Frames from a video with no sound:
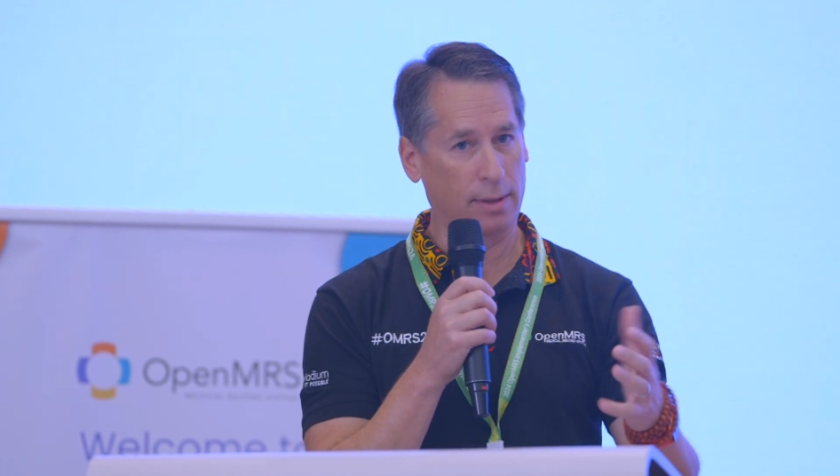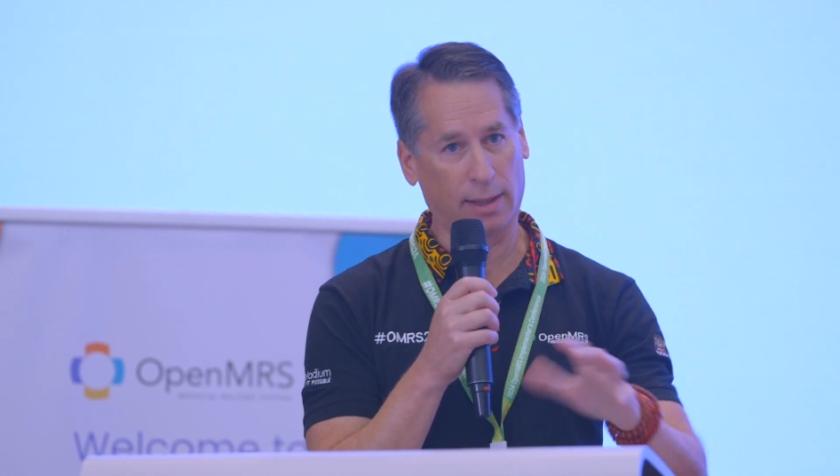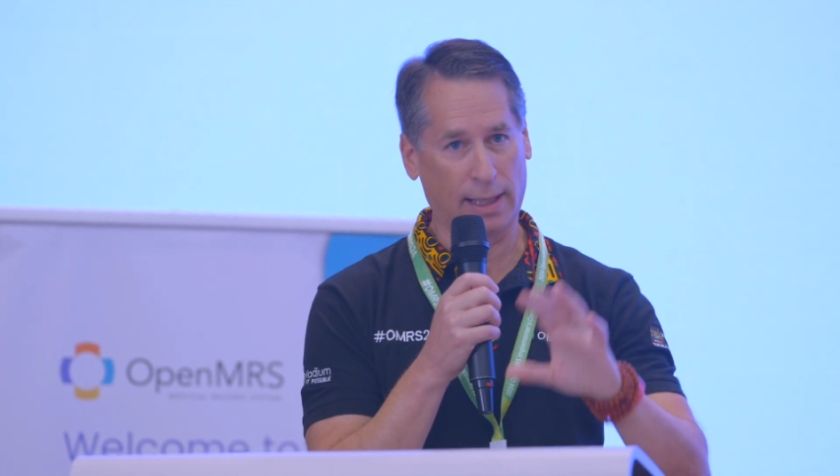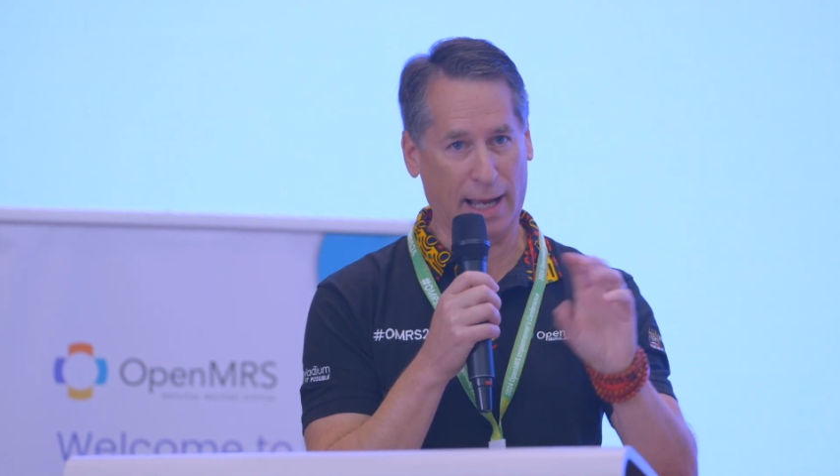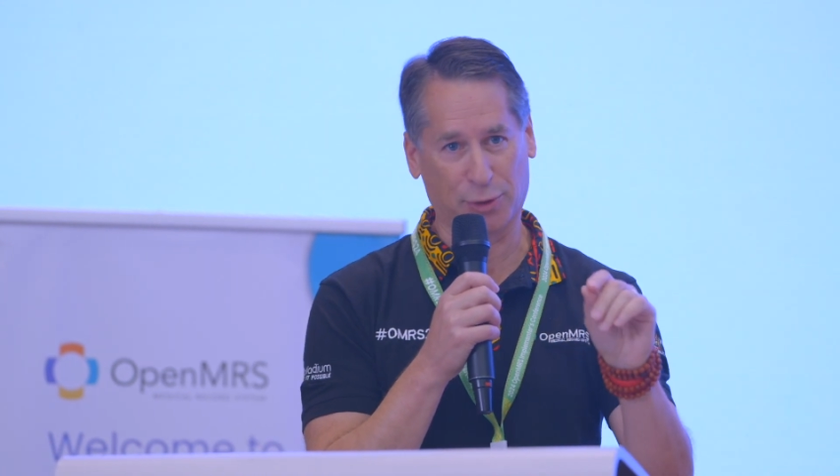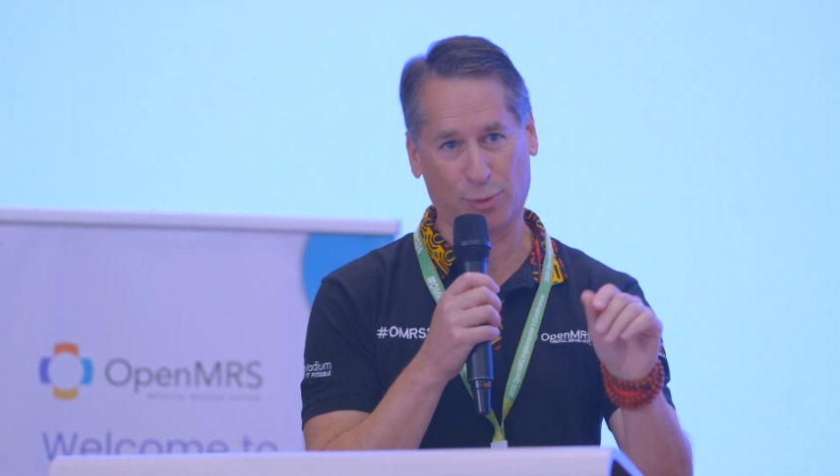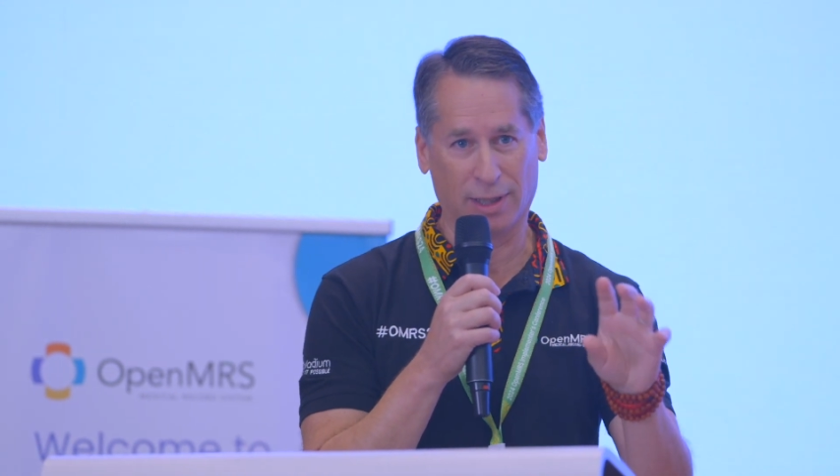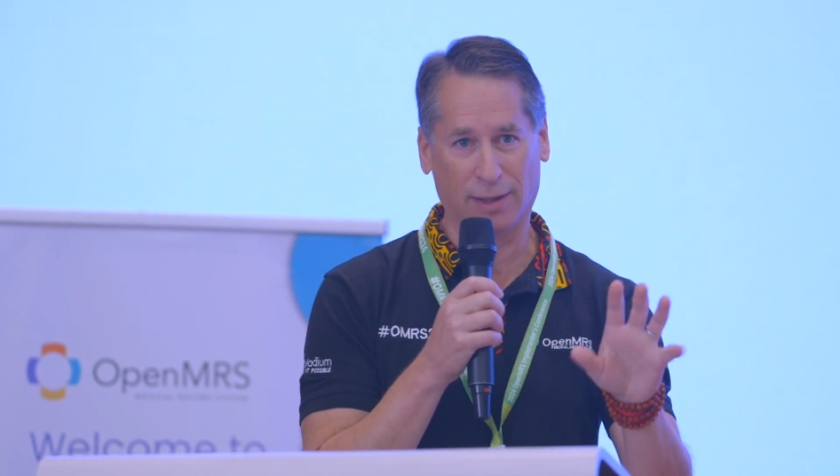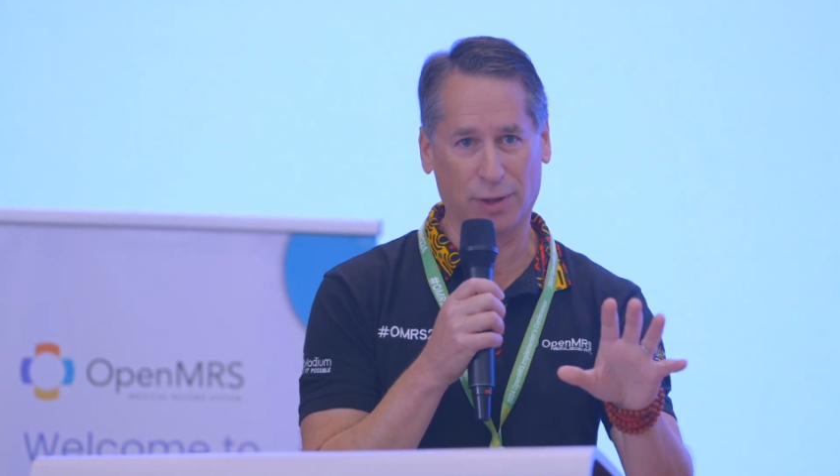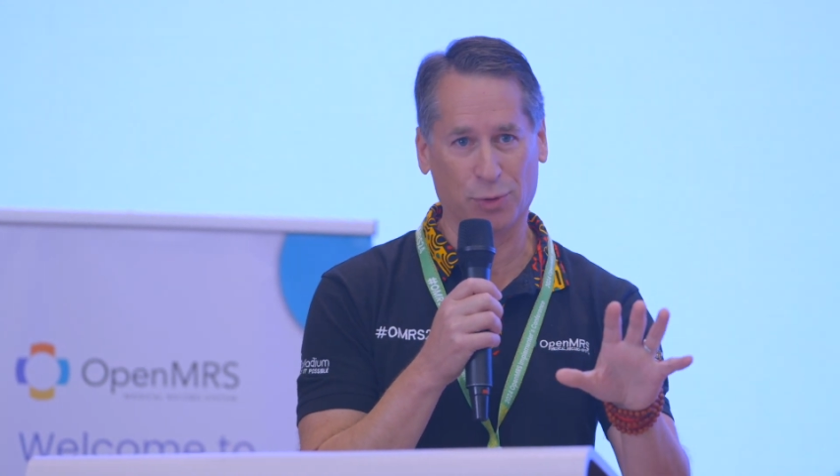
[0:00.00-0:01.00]
not the actual
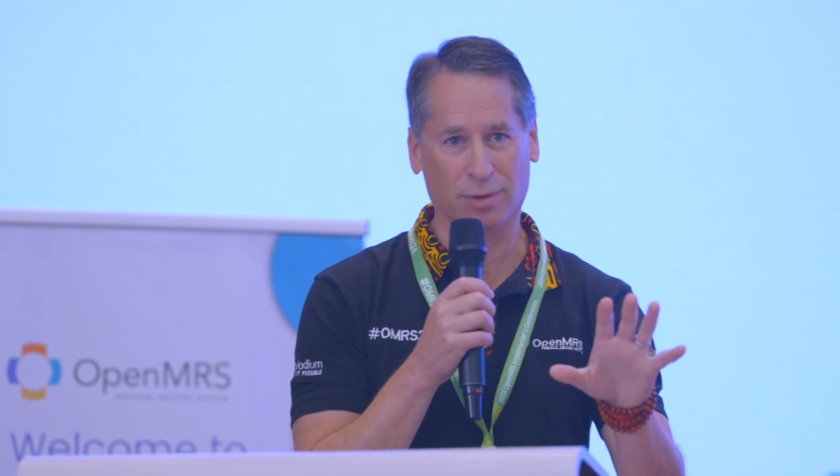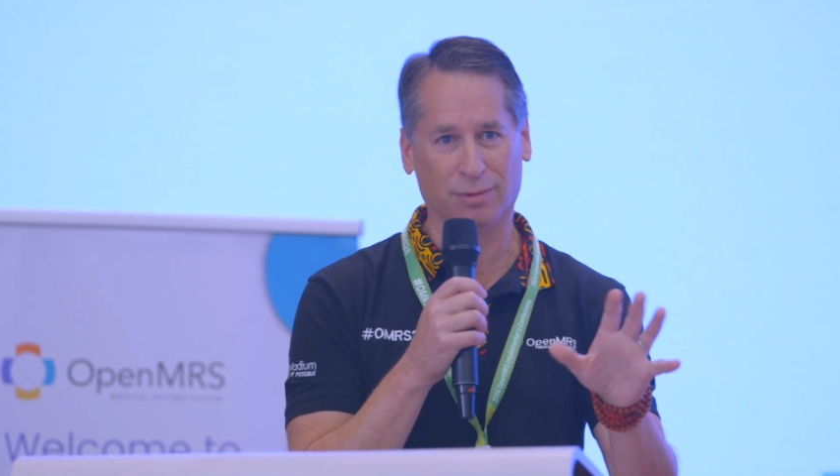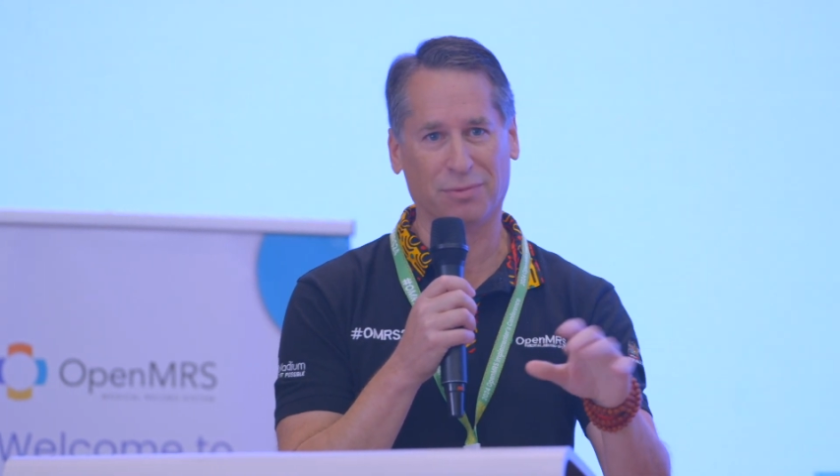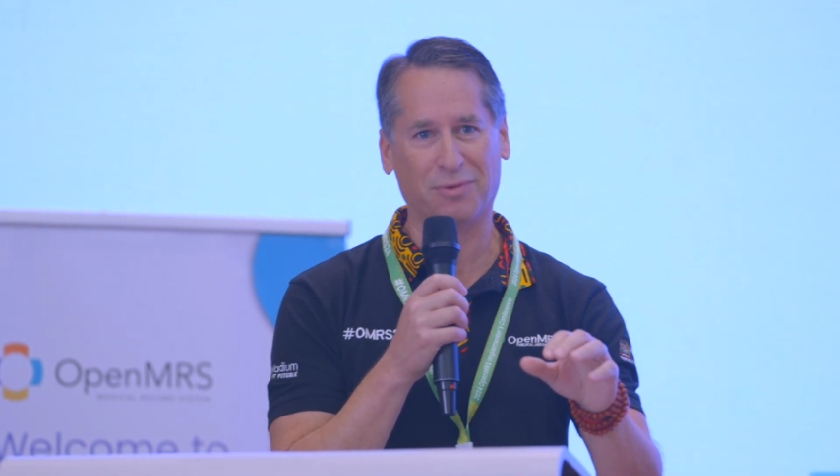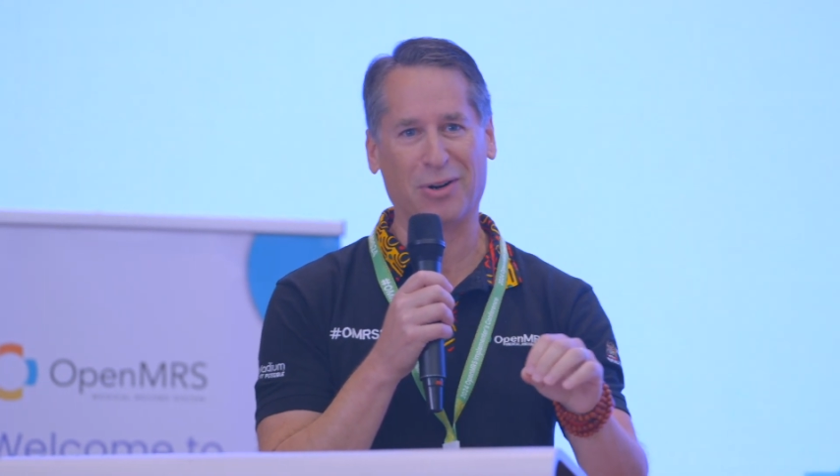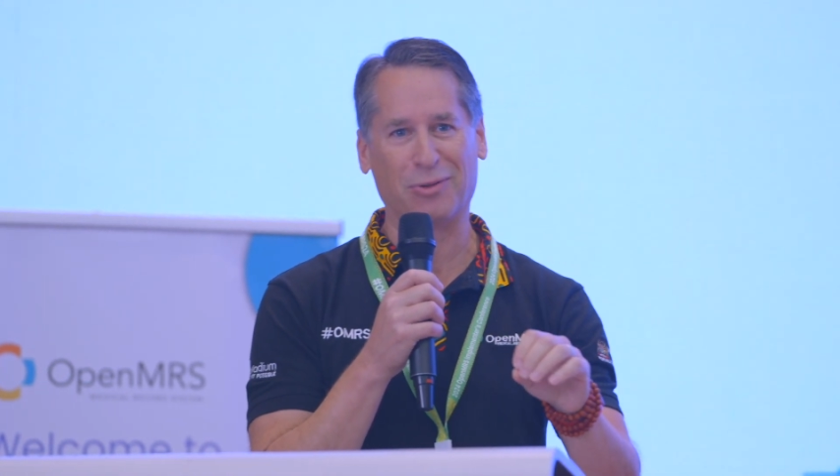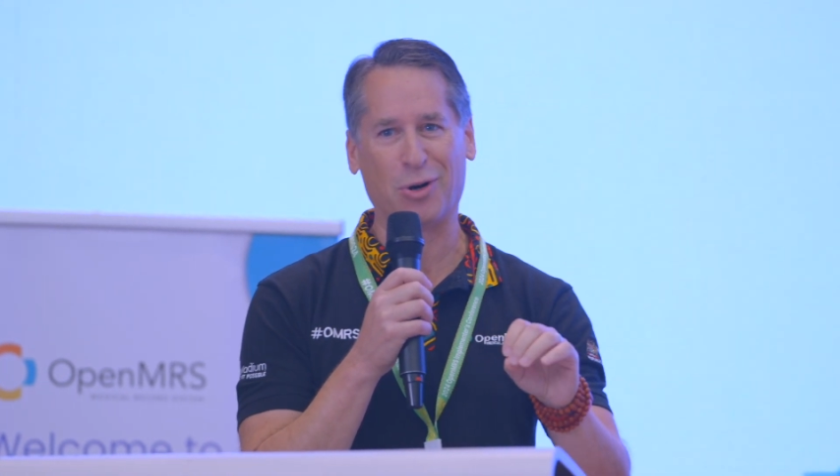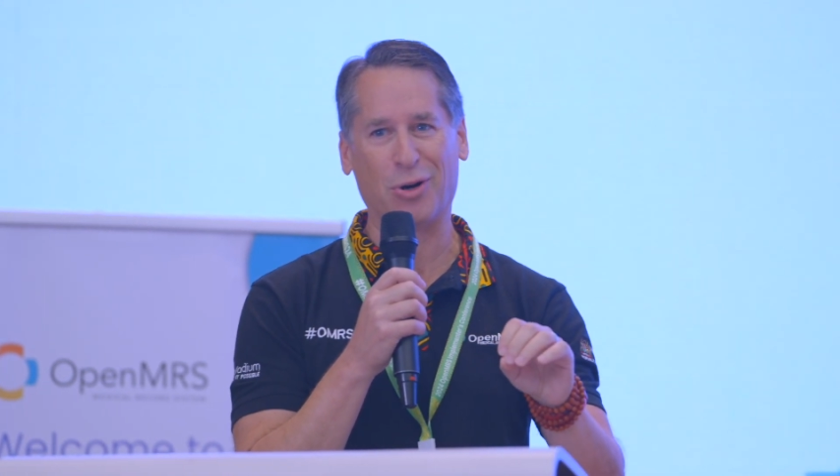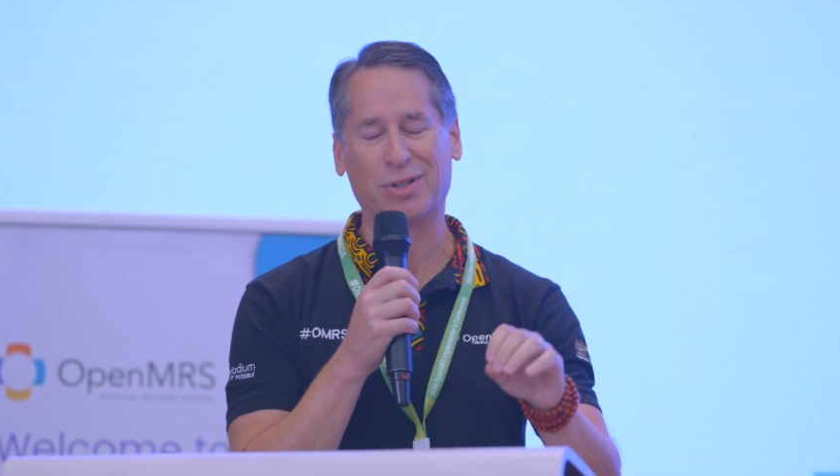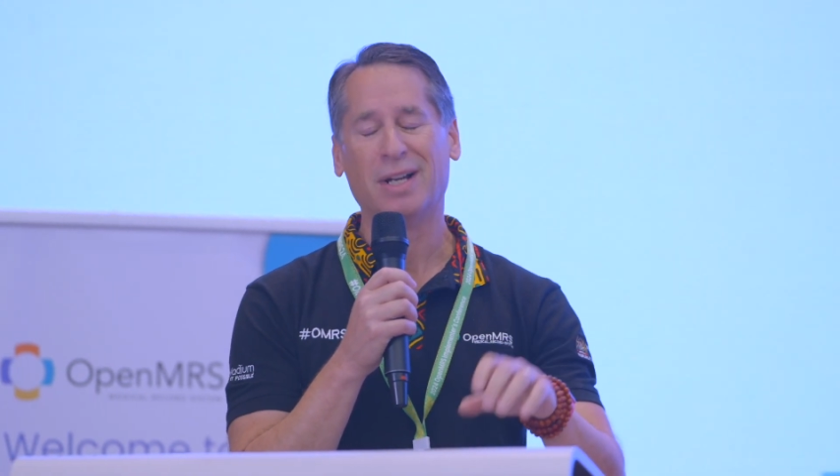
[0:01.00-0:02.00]
individual
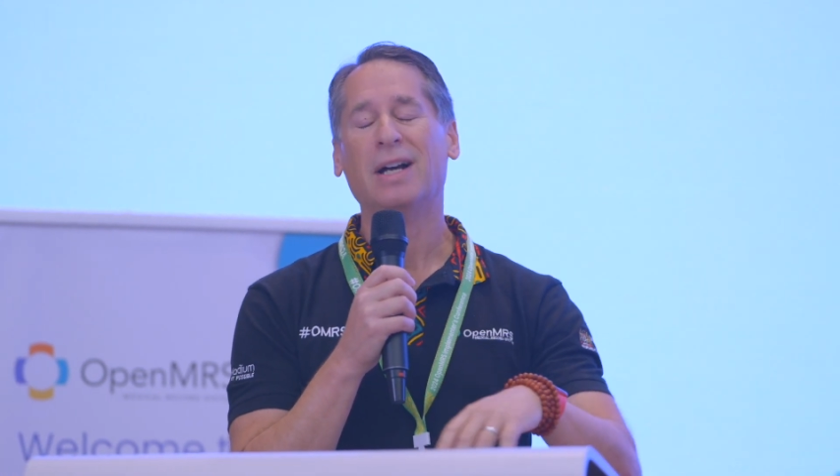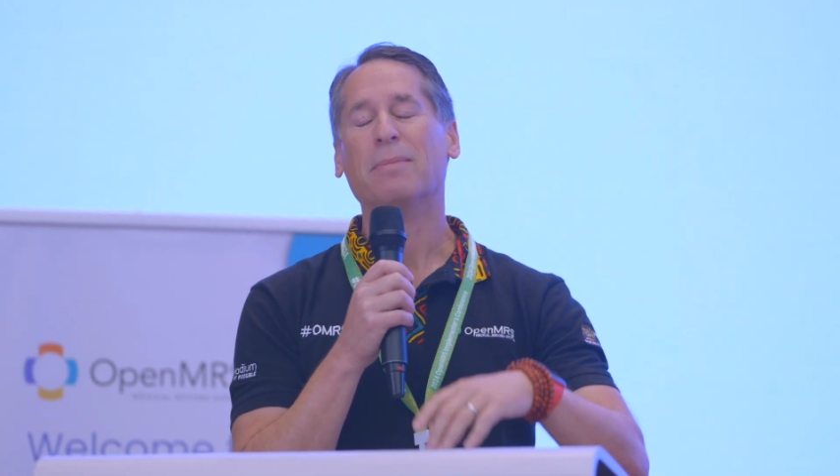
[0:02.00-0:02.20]
rows,